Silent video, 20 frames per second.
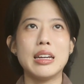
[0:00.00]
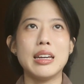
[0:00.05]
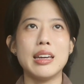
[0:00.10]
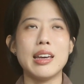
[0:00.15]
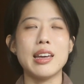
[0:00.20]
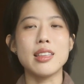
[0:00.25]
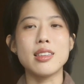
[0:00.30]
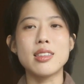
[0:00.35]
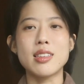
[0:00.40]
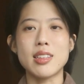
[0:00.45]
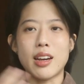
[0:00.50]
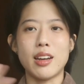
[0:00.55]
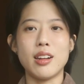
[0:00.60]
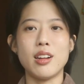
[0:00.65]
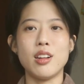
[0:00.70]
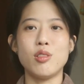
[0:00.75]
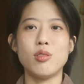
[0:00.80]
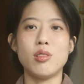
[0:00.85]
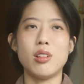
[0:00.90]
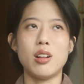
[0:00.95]
insight
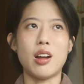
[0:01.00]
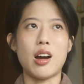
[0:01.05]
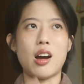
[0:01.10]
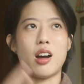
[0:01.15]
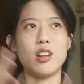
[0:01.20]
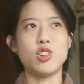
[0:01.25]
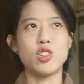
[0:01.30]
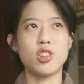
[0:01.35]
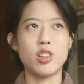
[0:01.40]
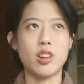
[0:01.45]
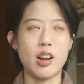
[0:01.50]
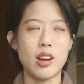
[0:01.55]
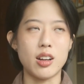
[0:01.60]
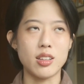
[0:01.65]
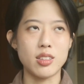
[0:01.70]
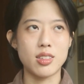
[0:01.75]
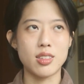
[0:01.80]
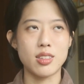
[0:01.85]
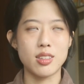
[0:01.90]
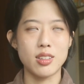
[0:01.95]
into the larger
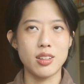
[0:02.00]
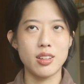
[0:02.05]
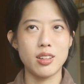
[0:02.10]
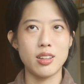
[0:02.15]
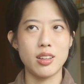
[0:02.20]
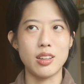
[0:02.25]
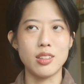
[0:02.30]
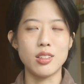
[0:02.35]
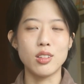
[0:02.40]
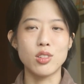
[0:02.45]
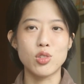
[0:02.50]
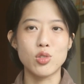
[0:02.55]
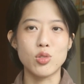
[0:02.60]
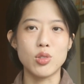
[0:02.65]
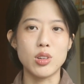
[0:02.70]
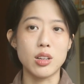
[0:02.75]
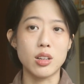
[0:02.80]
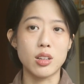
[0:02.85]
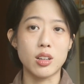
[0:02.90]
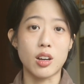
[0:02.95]
arts
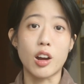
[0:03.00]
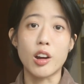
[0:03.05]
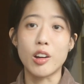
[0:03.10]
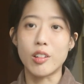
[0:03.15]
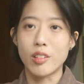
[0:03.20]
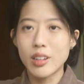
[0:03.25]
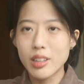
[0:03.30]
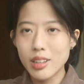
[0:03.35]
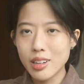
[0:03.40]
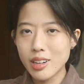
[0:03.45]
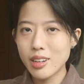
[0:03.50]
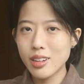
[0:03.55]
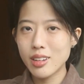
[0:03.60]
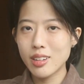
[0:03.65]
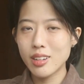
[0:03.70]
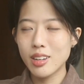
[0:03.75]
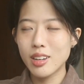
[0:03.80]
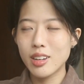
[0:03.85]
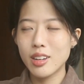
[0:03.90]
industry currently.